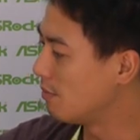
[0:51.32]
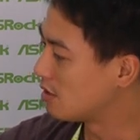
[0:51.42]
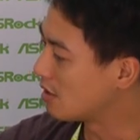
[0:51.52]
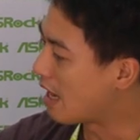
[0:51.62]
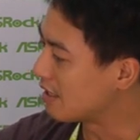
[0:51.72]

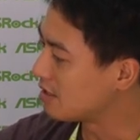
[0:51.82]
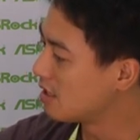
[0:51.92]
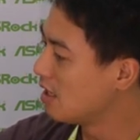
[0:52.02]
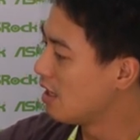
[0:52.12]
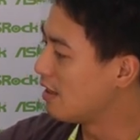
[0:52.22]

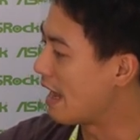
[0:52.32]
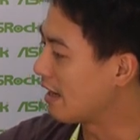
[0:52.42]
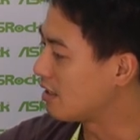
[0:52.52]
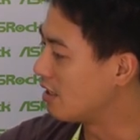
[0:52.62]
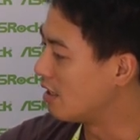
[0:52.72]
slots
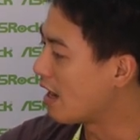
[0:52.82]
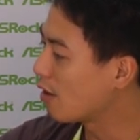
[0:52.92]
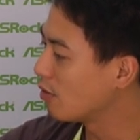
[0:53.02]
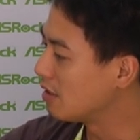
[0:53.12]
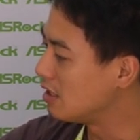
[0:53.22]
that can
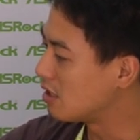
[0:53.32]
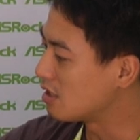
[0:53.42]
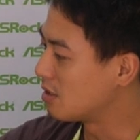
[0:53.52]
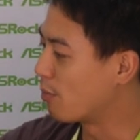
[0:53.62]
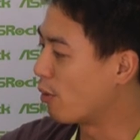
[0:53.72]
not only
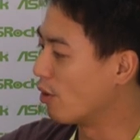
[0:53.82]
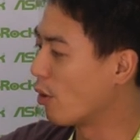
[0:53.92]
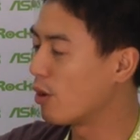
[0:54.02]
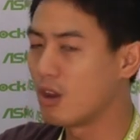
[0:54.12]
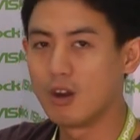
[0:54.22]
just support
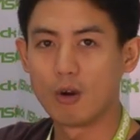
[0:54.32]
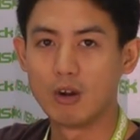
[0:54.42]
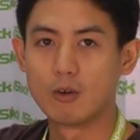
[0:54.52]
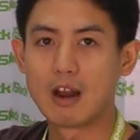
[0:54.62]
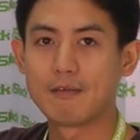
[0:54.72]

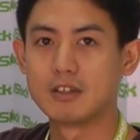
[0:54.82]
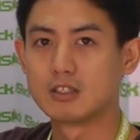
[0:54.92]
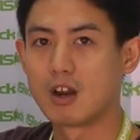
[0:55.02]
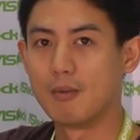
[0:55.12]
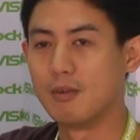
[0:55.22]
ordinary
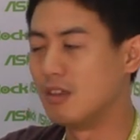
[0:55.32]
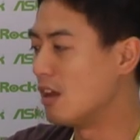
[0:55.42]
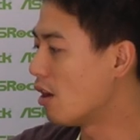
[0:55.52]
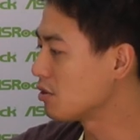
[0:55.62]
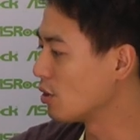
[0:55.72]
graphics card, but
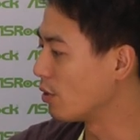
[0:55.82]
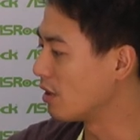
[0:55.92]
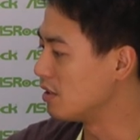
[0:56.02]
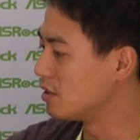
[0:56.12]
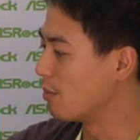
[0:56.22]
they also
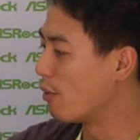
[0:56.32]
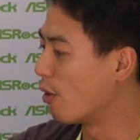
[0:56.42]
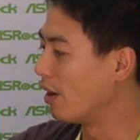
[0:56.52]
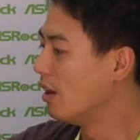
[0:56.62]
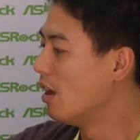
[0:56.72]
can
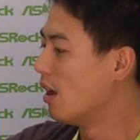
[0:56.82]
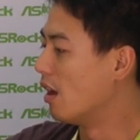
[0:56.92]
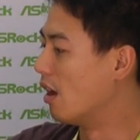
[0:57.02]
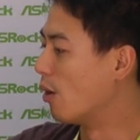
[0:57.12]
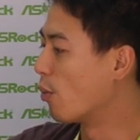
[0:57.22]
support
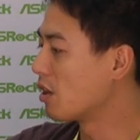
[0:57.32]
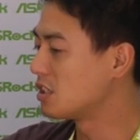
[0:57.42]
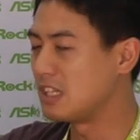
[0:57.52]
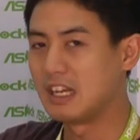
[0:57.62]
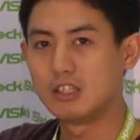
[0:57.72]
uh,
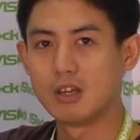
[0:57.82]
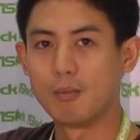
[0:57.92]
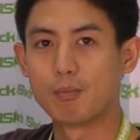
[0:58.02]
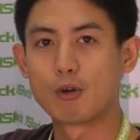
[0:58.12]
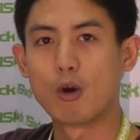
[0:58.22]

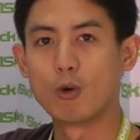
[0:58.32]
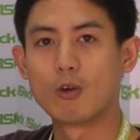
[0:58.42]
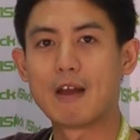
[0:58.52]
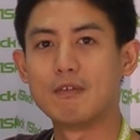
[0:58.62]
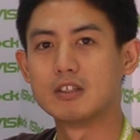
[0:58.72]
workstation pro
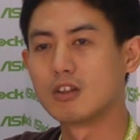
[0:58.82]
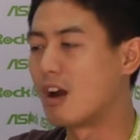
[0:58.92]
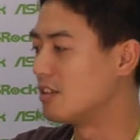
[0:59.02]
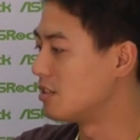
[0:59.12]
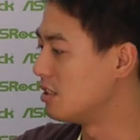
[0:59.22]
graphics
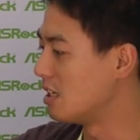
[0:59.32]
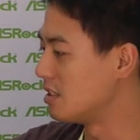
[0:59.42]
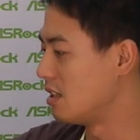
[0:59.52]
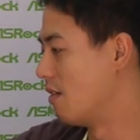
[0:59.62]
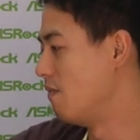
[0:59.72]
cards such
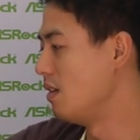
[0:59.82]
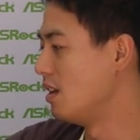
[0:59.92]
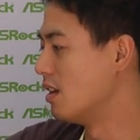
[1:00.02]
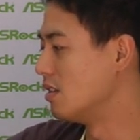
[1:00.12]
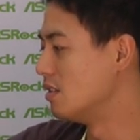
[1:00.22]
as
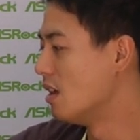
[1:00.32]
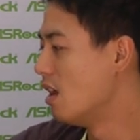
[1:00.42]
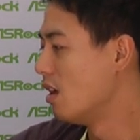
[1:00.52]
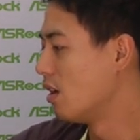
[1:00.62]
NVIDIA's